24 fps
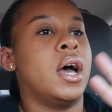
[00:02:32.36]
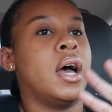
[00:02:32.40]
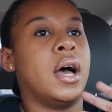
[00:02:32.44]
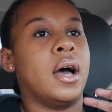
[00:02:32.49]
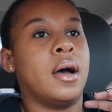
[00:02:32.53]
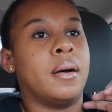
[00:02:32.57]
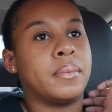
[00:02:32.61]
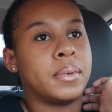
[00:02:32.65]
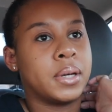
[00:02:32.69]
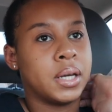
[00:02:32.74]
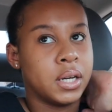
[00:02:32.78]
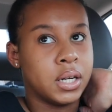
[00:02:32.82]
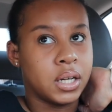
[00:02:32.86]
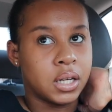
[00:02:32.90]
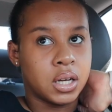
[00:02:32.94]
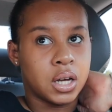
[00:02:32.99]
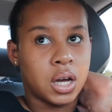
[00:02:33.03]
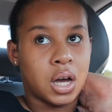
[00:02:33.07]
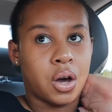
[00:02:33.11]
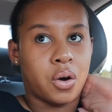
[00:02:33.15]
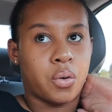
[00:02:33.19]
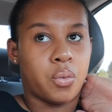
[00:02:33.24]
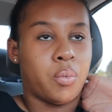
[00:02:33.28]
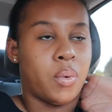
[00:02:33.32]
I'm getting
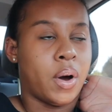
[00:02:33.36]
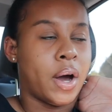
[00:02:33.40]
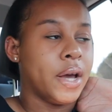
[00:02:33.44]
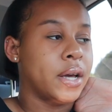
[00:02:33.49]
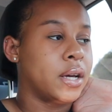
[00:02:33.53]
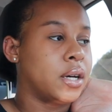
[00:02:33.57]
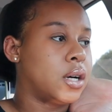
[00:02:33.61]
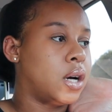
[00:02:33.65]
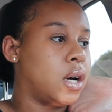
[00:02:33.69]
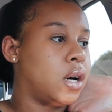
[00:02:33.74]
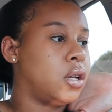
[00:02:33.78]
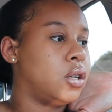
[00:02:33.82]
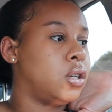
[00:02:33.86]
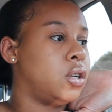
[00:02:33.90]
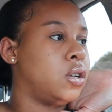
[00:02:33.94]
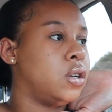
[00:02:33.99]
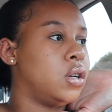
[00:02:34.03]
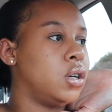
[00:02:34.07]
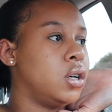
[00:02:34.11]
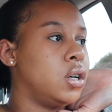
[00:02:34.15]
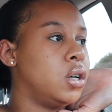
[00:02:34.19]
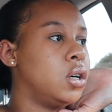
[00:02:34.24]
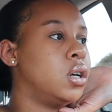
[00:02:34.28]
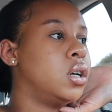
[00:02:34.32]
a white
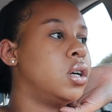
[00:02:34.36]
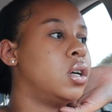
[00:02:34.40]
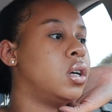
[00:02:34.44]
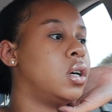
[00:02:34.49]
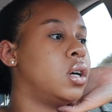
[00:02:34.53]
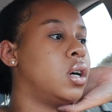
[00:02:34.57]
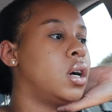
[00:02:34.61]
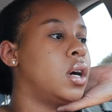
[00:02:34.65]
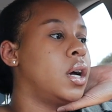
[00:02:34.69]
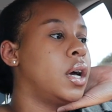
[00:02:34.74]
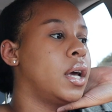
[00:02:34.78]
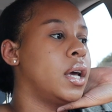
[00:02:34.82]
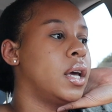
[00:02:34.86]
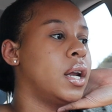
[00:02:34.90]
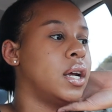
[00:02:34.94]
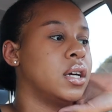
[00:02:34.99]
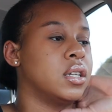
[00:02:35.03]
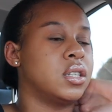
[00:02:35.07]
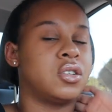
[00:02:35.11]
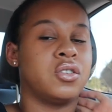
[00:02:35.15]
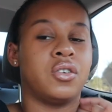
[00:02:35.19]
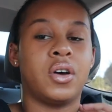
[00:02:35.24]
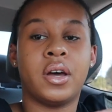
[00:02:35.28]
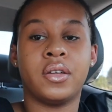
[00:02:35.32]
color, and I
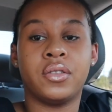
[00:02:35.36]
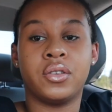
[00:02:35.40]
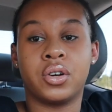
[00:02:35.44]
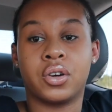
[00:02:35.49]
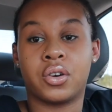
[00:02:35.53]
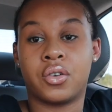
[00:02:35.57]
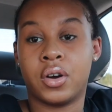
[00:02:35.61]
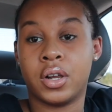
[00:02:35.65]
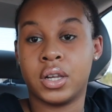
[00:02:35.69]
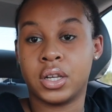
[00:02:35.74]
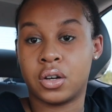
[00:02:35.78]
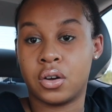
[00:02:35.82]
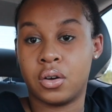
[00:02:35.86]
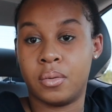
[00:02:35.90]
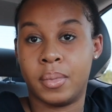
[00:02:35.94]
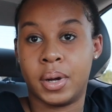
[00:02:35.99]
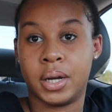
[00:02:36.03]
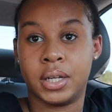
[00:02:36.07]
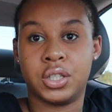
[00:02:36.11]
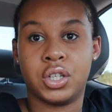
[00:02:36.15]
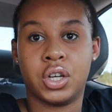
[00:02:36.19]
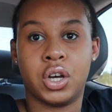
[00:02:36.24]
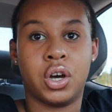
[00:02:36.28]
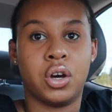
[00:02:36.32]
still have the acrylic on
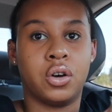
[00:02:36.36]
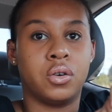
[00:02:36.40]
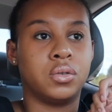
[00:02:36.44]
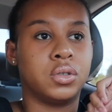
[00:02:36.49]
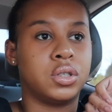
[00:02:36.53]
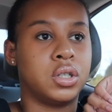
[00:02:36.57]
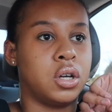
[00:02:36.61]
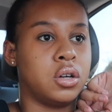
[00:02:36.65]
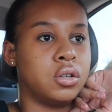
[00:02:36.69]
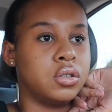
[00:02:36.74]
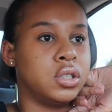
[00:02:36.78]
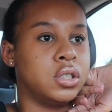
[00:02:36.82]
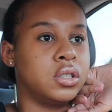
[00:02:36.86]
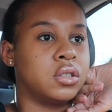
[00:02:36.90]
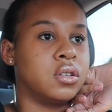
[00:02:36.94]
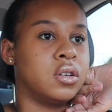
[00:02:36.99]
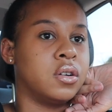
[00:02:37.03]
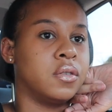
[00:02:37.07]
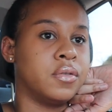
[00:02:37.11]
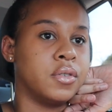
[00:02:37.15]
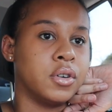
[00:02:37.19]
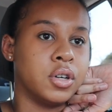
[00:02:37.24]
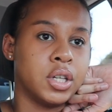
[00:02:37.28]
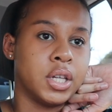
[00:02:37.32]
my toe, so she's
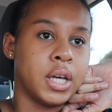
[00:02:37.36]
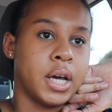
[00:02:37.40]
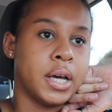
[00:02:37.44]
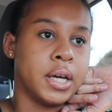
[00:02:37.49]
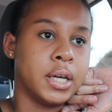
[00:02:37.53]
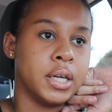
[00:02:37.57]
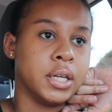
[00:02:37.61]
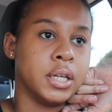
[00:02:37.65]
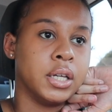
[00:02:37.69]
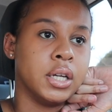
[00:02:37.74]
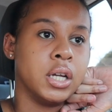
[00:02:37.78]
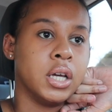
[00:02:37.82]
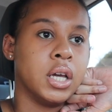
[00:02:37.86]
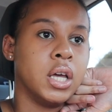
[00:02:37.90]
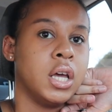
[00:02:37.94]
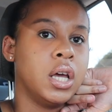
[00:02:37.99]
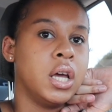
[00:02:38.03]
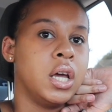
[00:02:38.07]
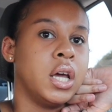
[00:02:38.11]
gonna fill that in.